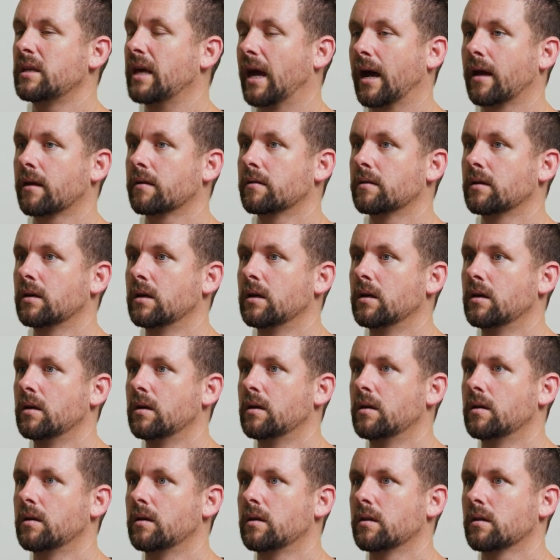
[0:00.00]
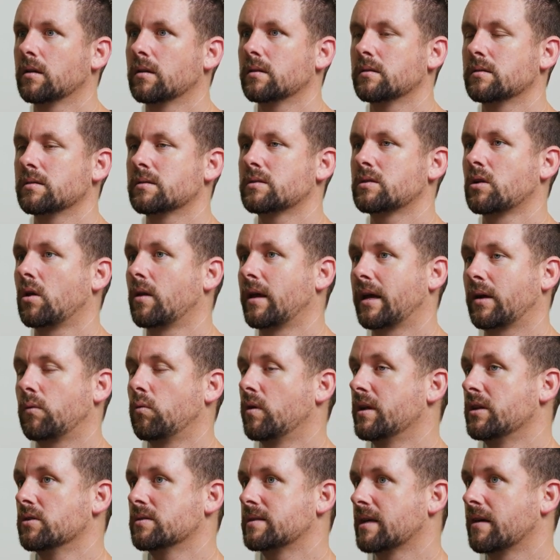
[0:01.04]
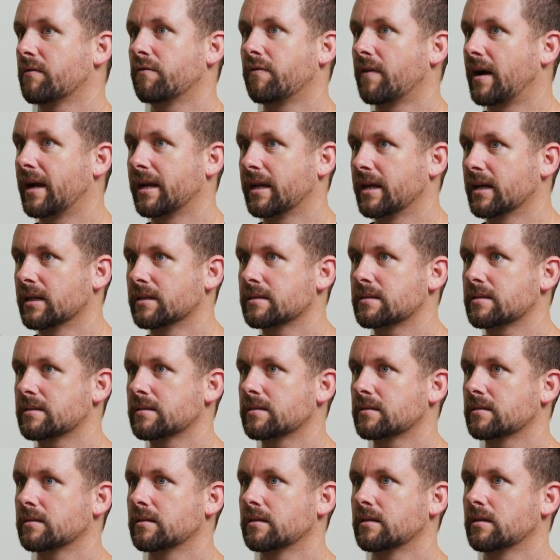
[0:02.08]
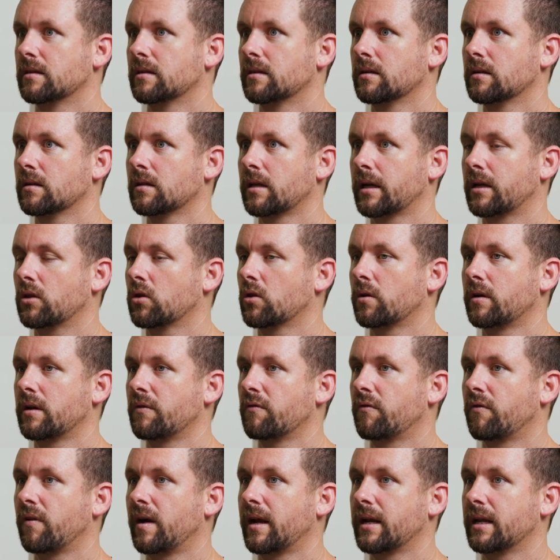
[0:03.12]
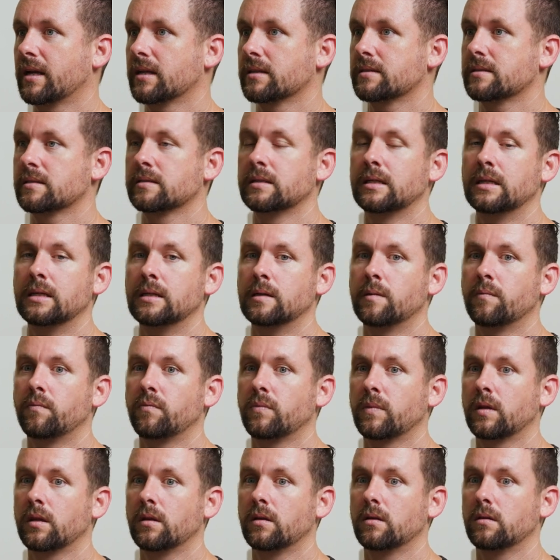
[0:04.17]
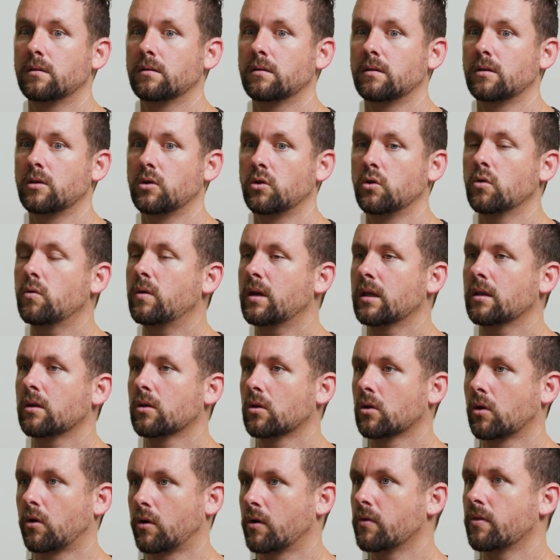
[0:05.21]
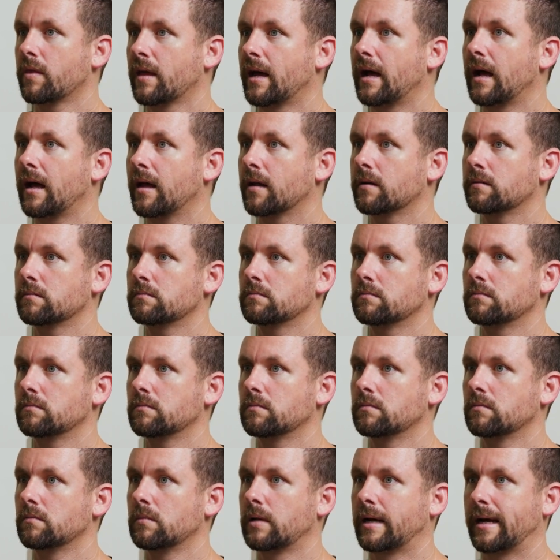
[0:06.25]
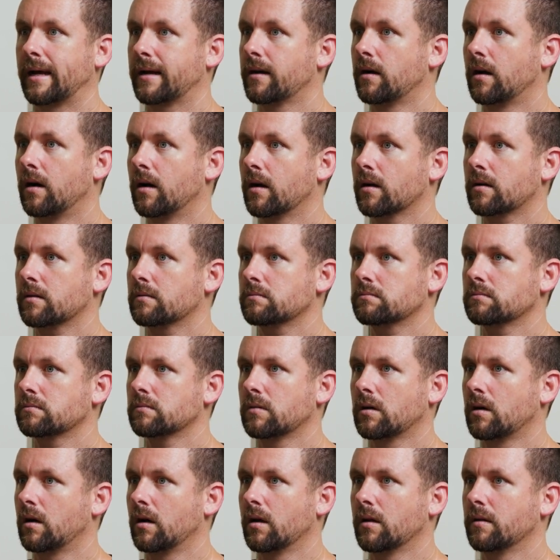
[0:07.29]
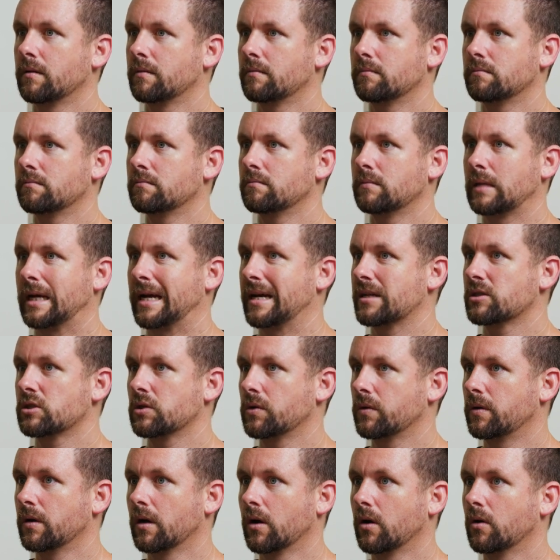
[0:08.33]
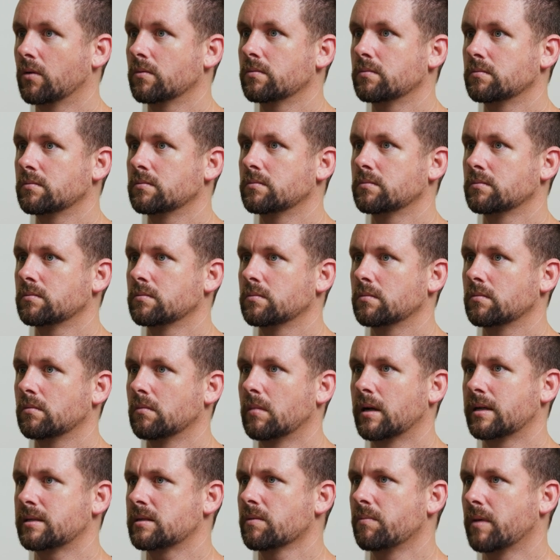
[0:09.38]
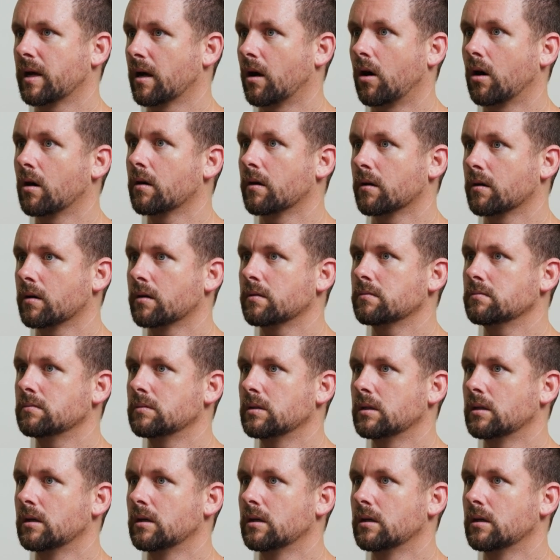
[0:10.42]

Yeah. So like when you say finance, like learning finance, you can learn that ad hoc on as you go, but it's a bit harder.